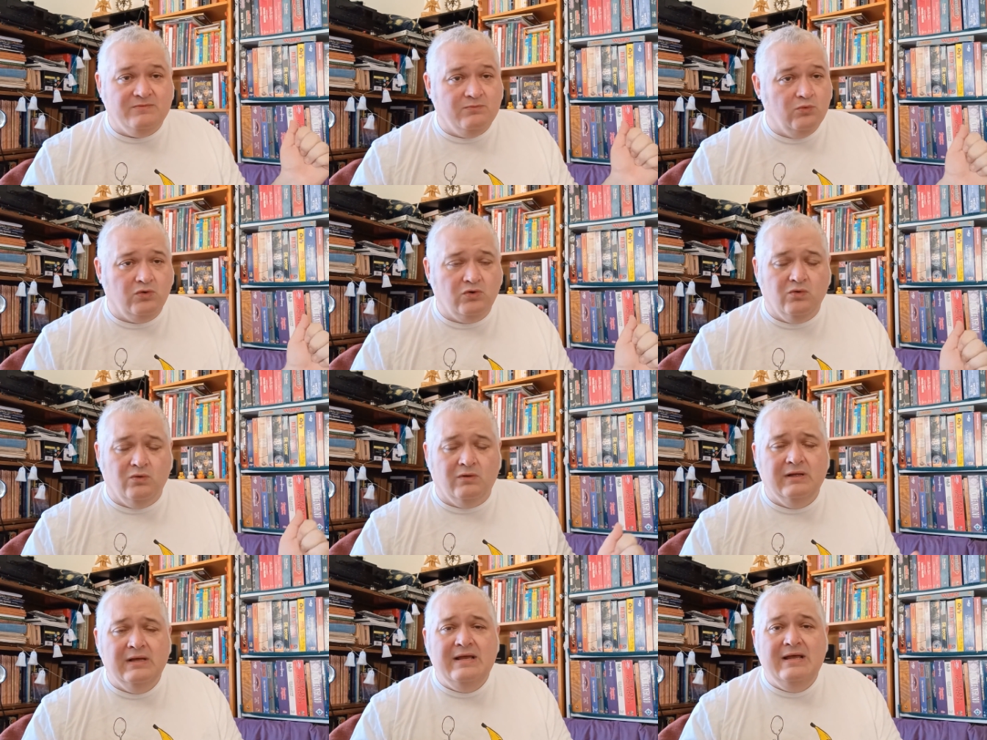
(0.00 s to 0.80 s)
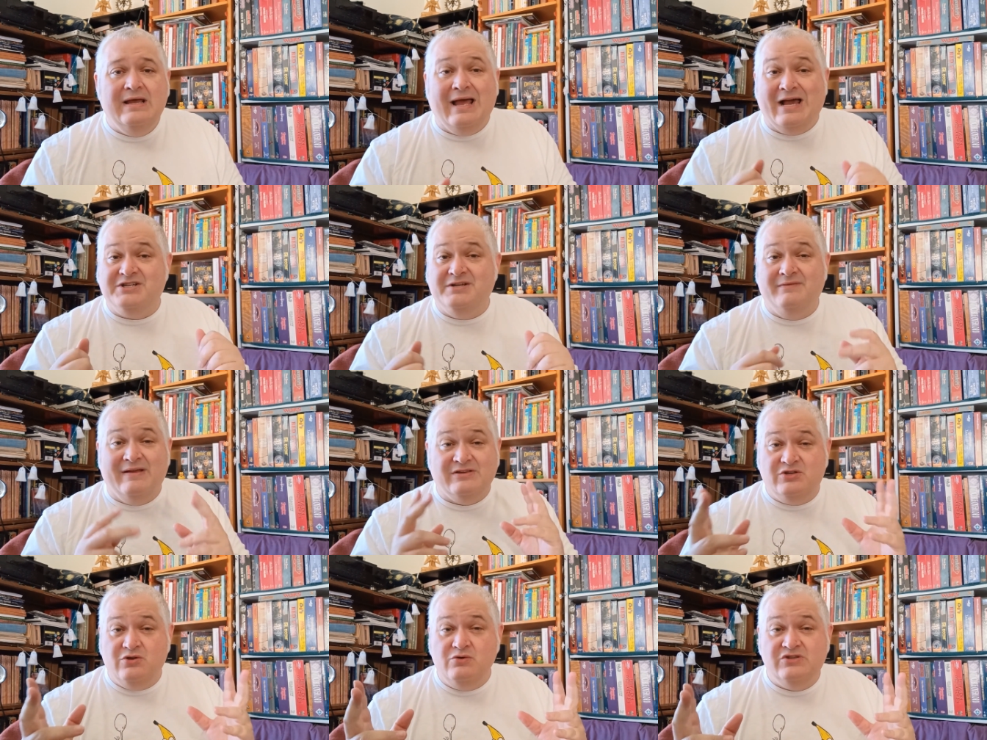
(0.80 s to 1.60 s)
It's real cool. It actually even
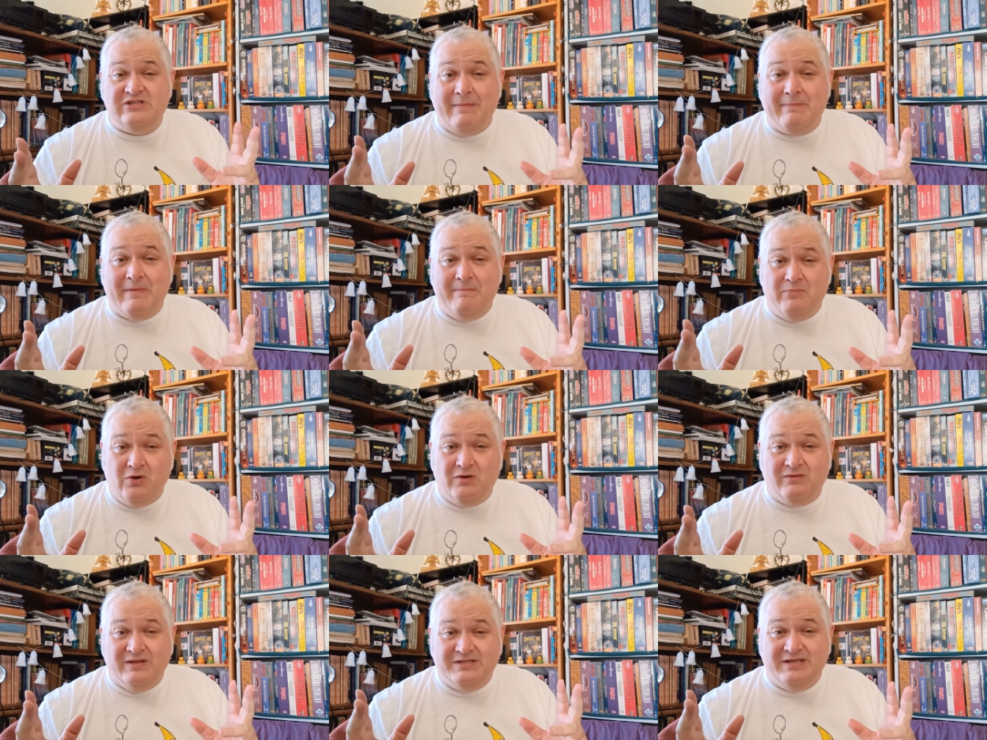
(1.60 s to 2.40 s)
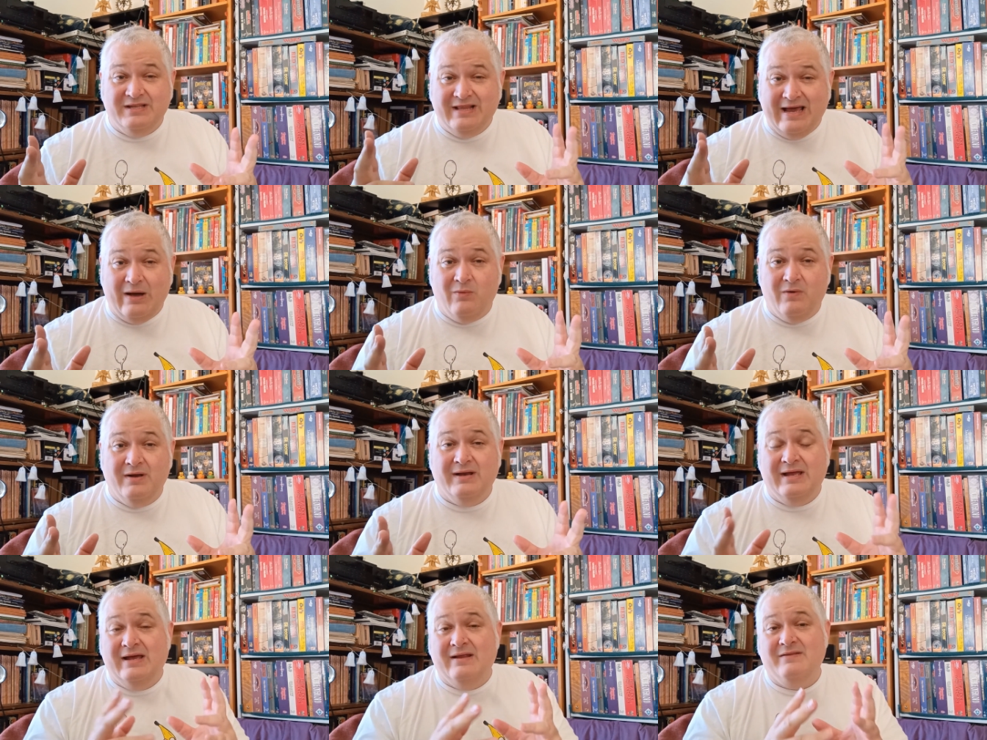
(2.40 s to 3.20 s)
has 2 separate booklets in that
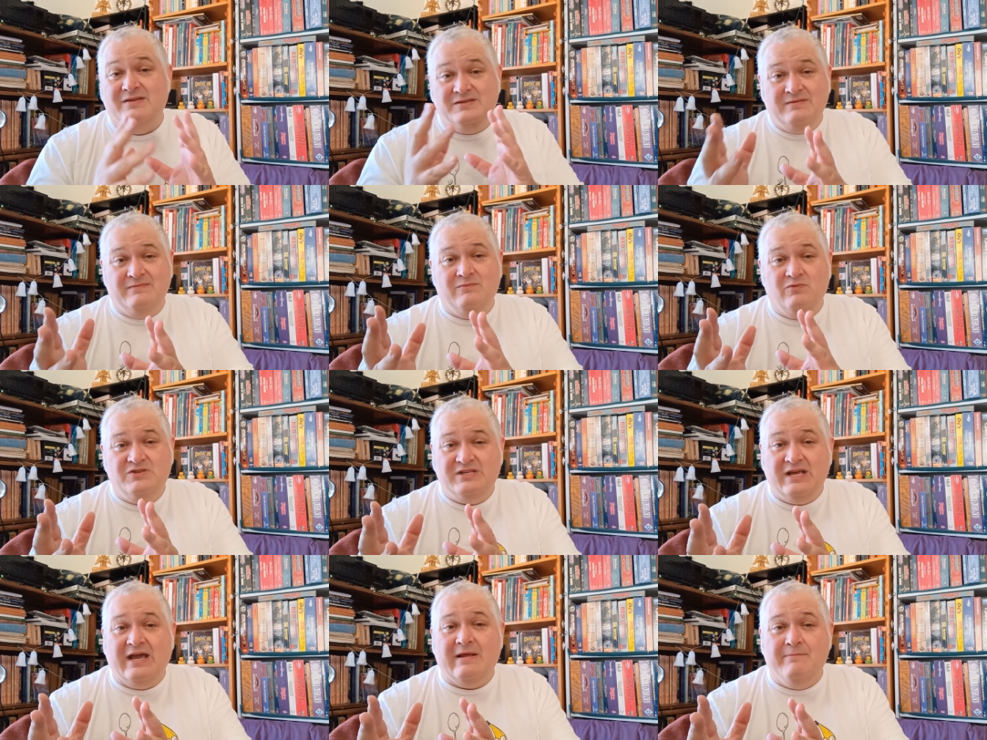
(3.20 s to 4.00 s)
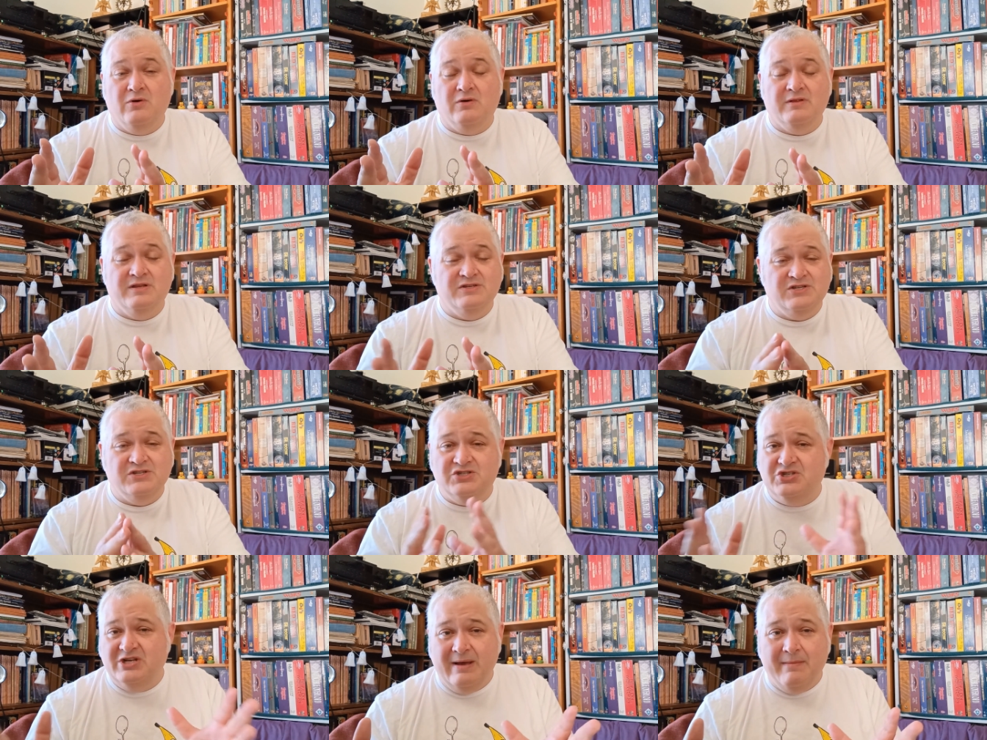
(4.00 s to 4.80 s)
one, and the second booklet is
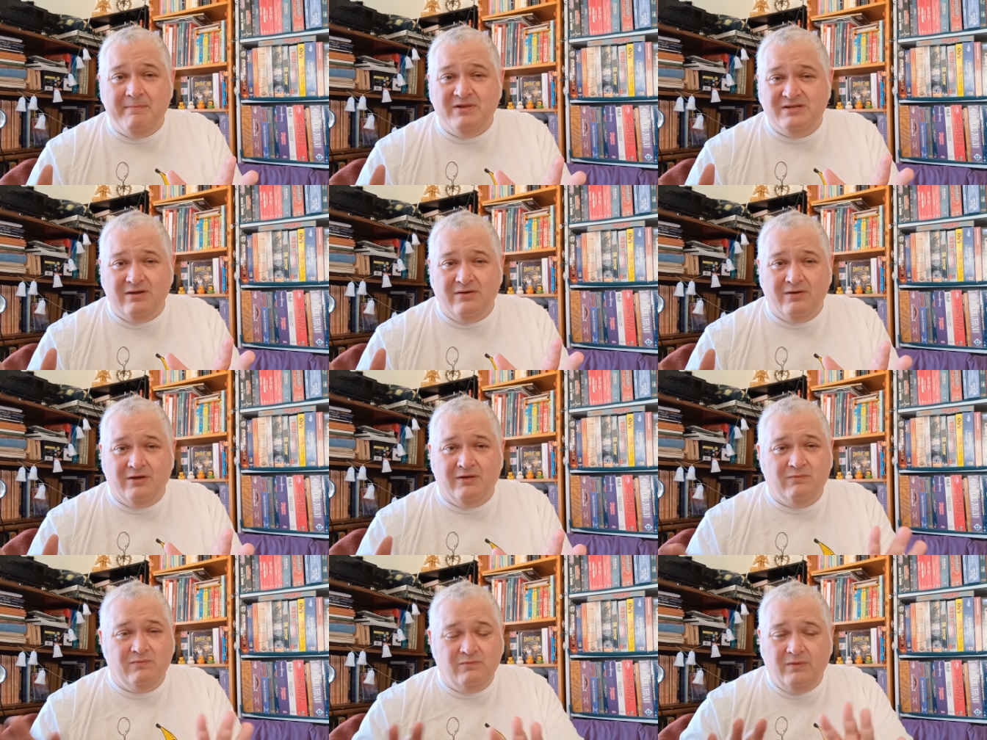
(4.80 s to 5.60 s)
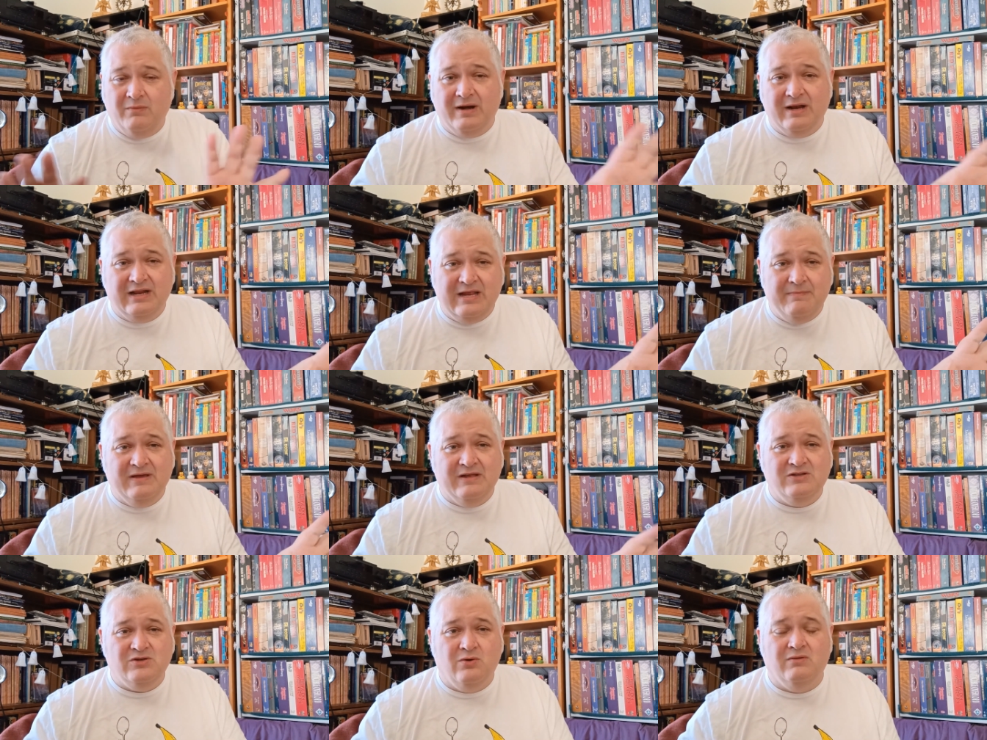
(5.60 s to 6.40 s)
just GM material. We want to keep
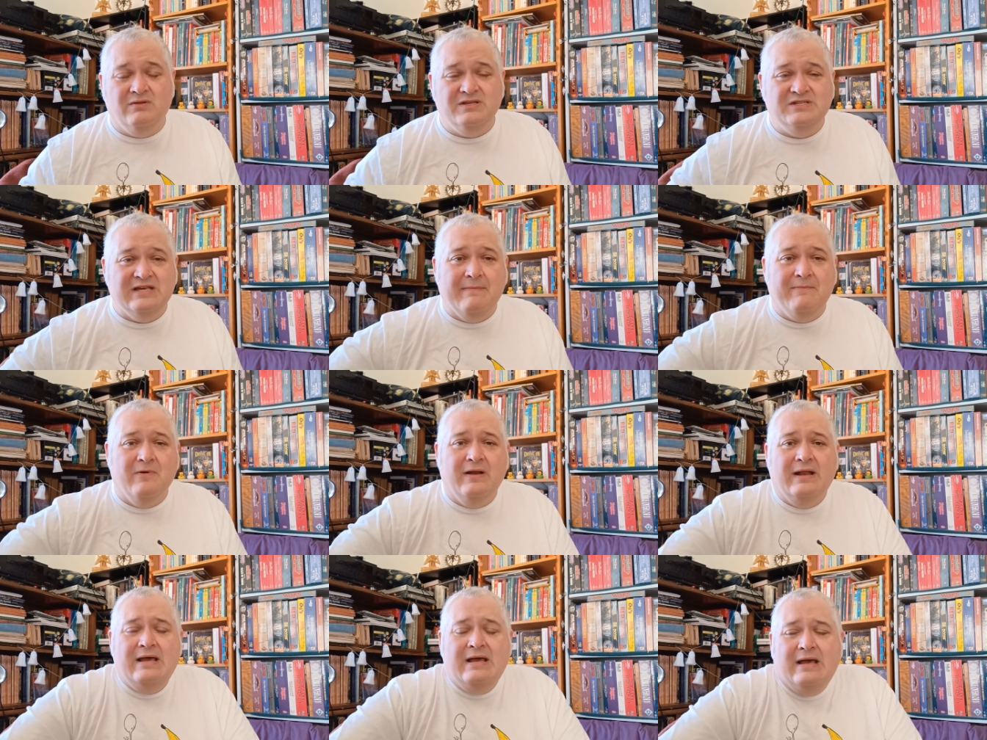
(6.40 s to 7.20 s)
that totally separate.